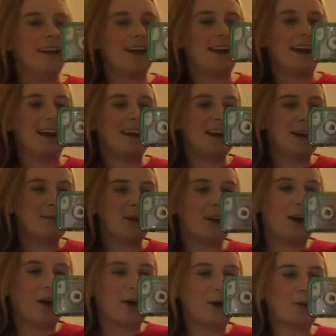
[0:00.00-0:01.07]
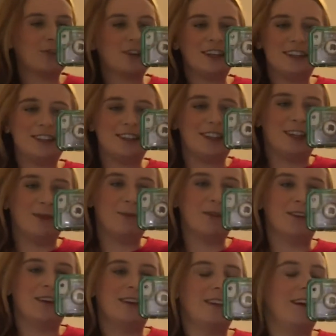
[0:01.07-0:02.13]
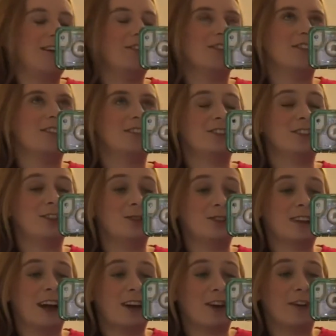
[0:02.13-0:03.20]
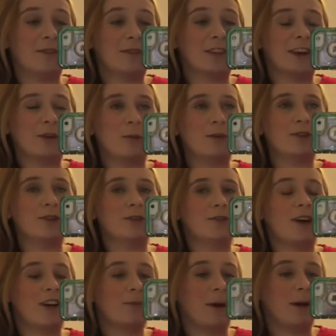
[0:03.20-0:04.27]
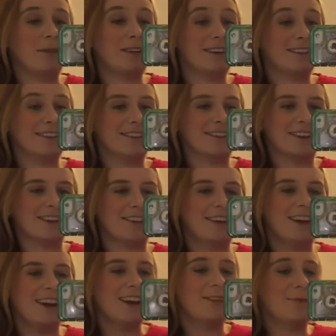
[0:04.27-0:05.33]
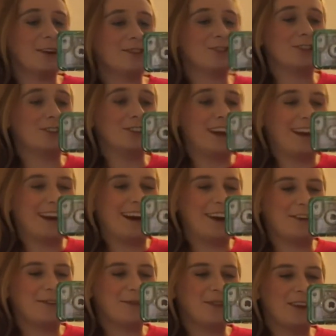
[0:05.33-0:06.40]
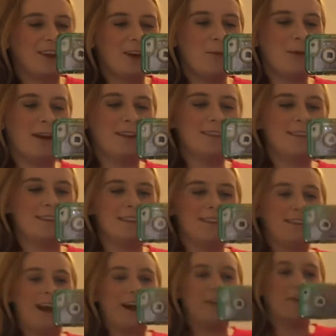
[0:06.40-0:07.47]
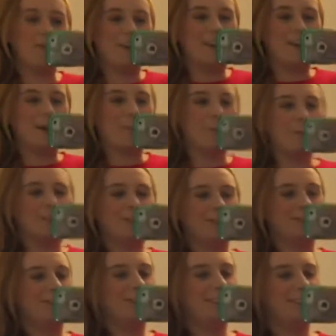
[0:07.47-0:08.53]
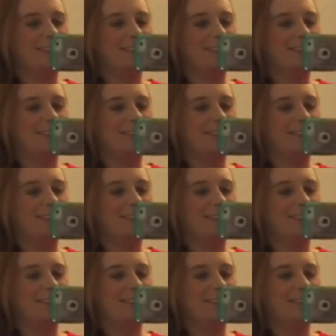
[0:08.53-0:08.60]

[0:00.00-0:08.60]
Again, M&Co, really cheap. They're just such a huge sale on. They normally do £5 deals, so make sure to check it out. But yeah, so this is outfit number two.